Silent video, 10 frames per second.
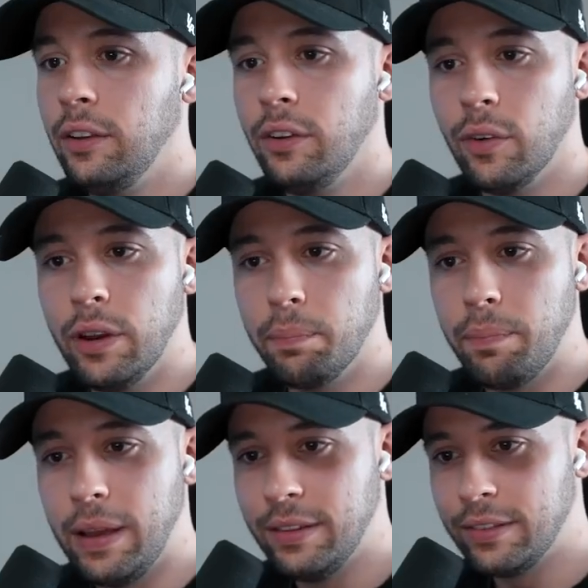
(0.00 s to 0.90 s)
and you want to
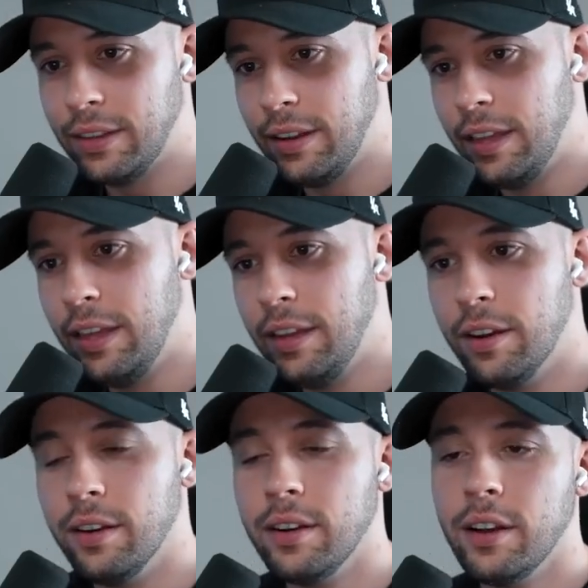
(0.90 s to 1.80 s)
paste it
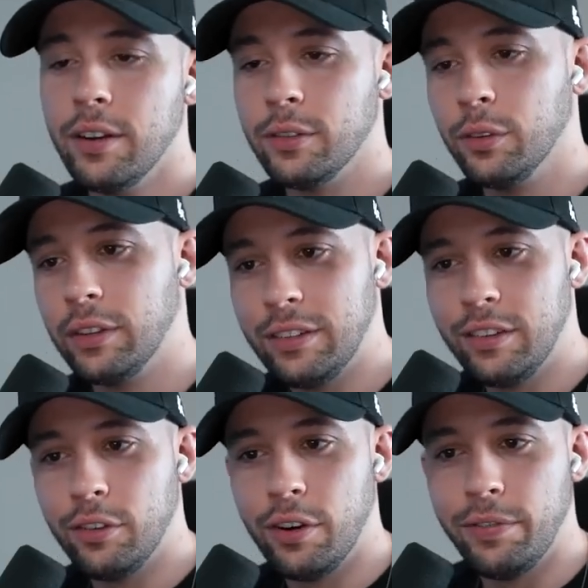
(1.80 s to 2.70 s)
here. So this
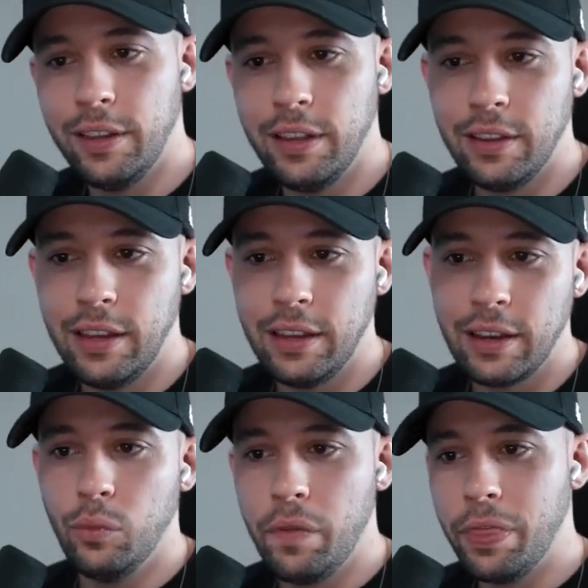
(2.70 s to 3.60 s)
is your affiliate
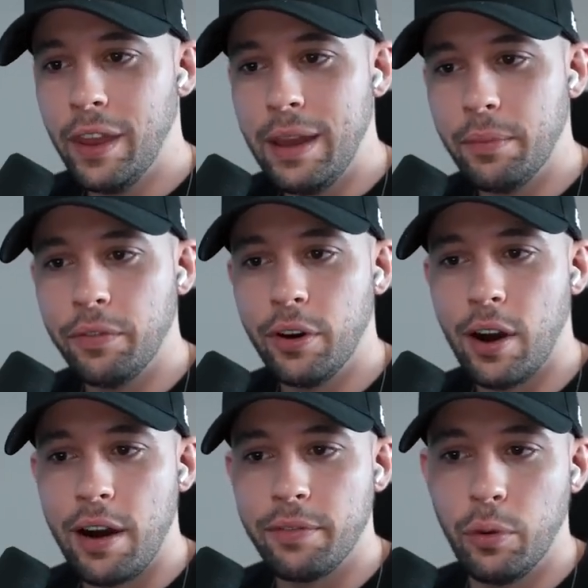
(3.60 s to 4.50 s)
link with the name of your
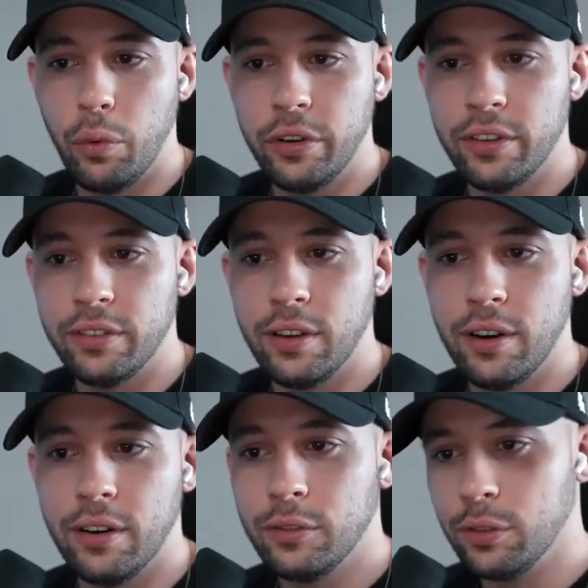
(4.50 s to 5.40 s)
offer, which is
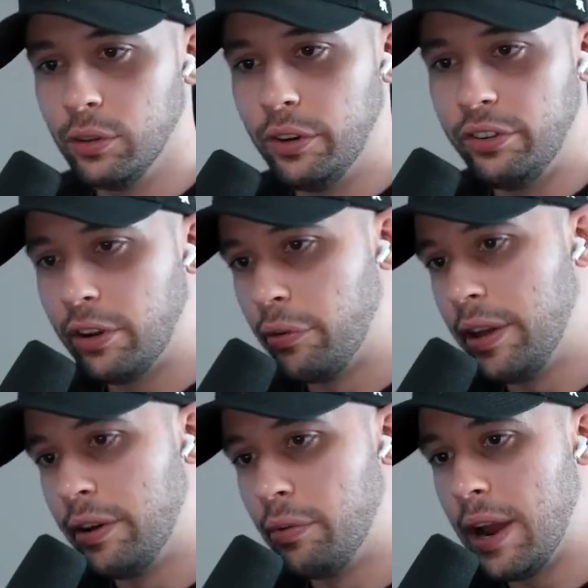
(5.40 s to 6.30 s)
a solar
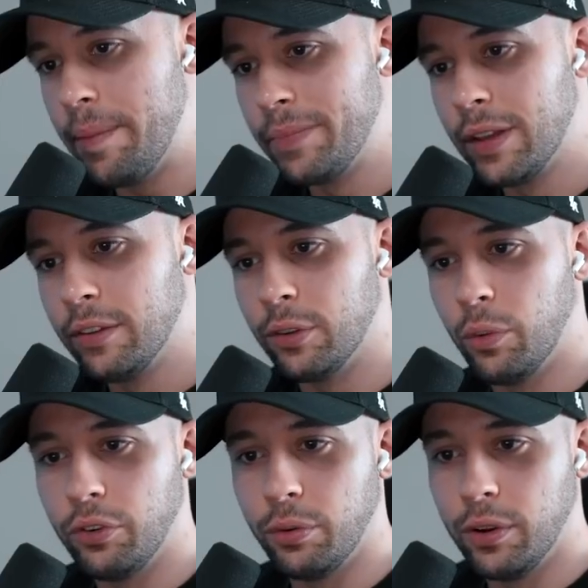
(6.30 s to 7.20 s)
generator, right? So
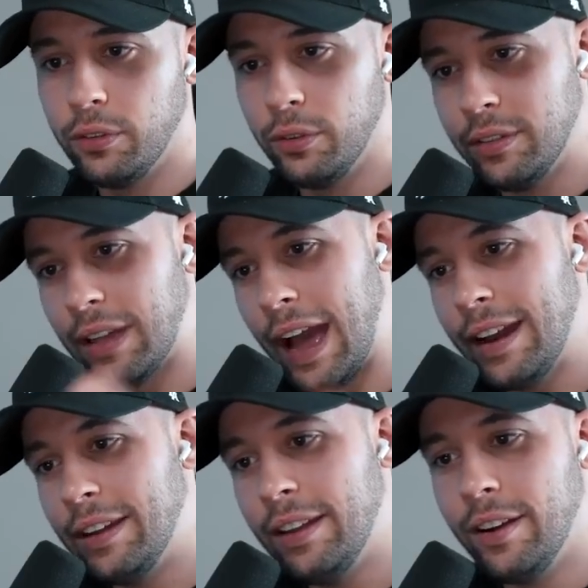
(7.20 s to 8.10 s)
what you want to do is
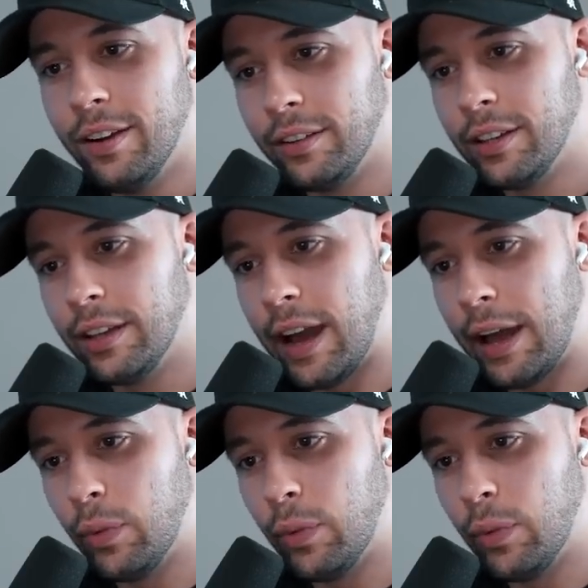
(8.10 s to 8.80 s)
add it here and click add